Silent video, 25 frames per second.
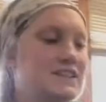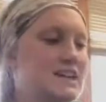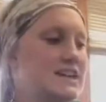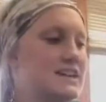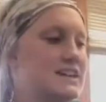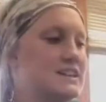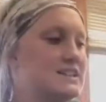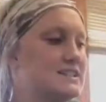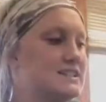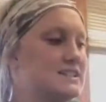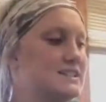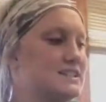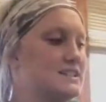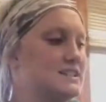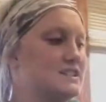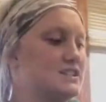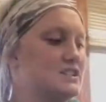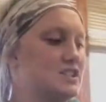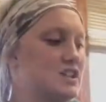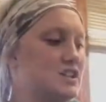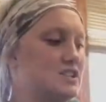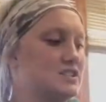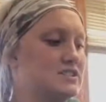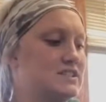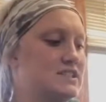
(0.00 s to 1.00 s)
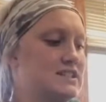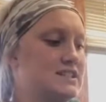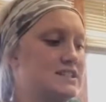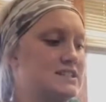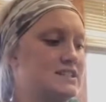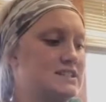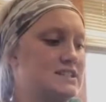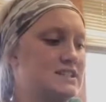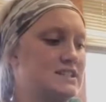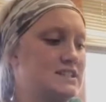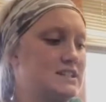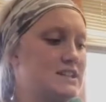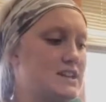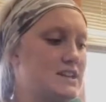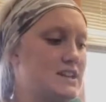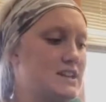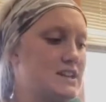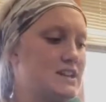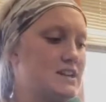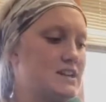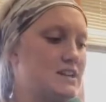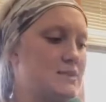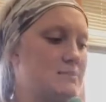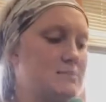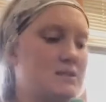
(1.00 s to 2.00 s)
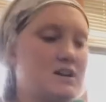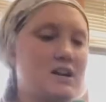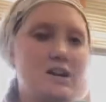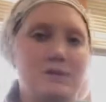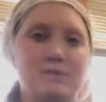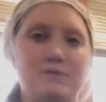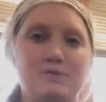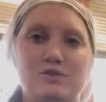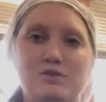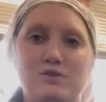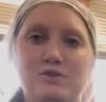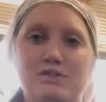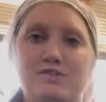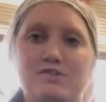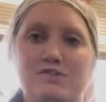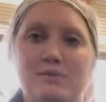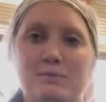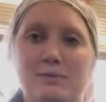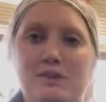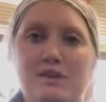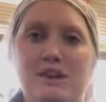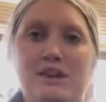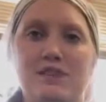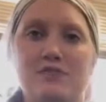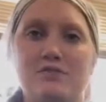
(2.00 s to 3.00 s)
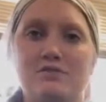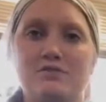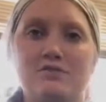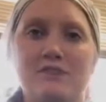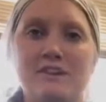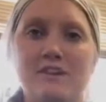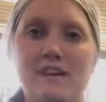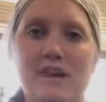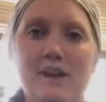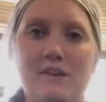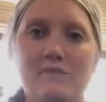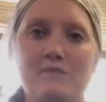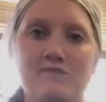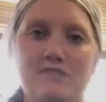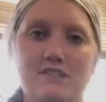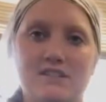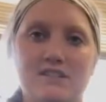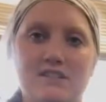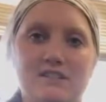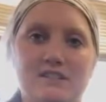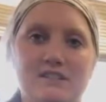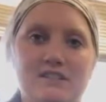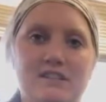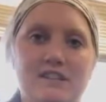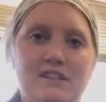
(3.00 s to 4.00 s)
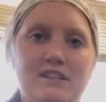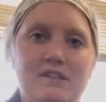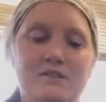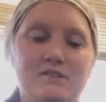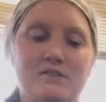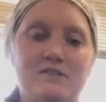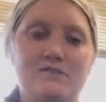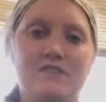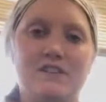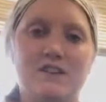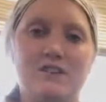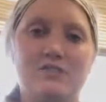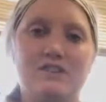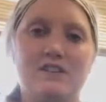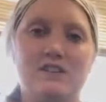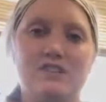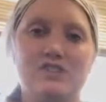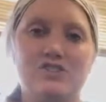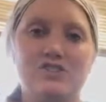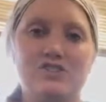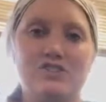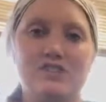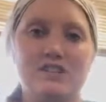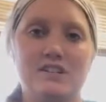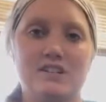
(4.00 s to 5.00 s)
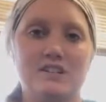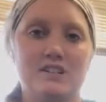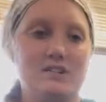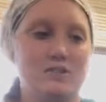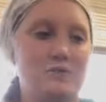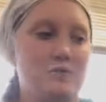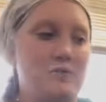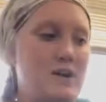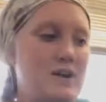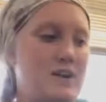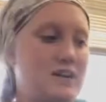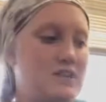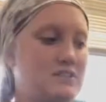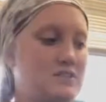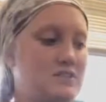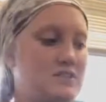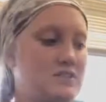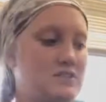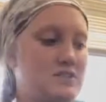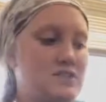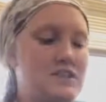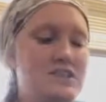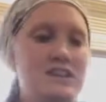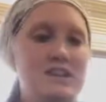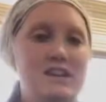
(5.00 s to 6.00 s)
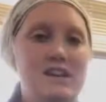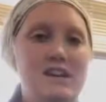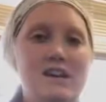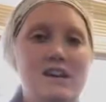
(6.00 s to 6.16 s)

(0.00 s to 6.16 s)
is an adult. He did come to us from another rehab facility. He was found injured in the wild, so he